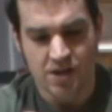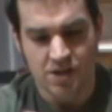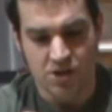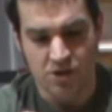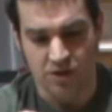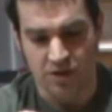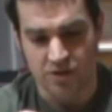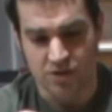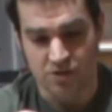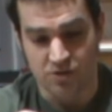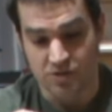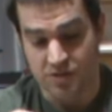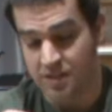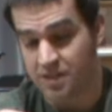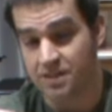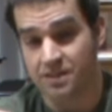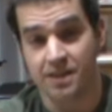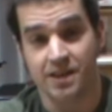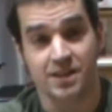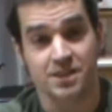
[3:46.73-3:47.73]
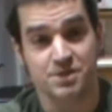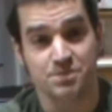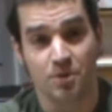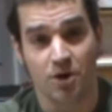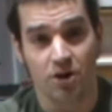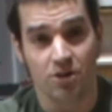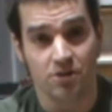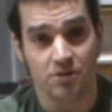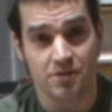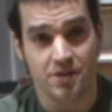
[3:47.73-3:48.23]
You can use anything
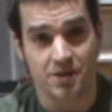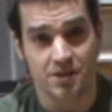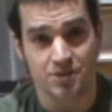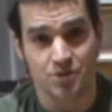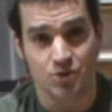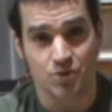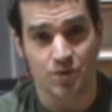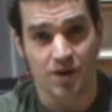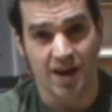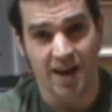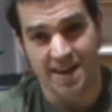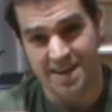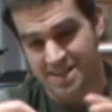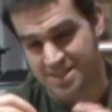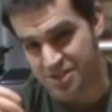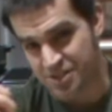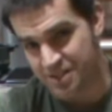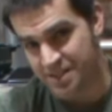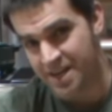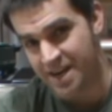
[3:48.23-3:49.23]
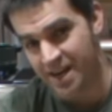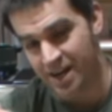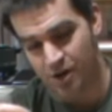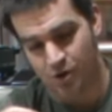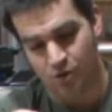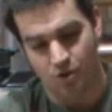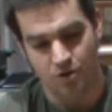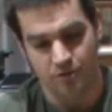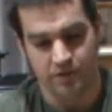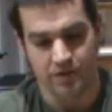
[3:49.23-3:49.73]
smaller than a 2 aught, you just can't
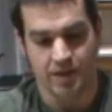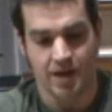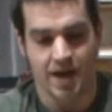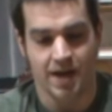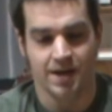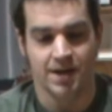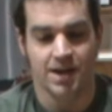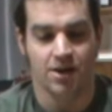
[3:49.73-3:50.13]
go over that.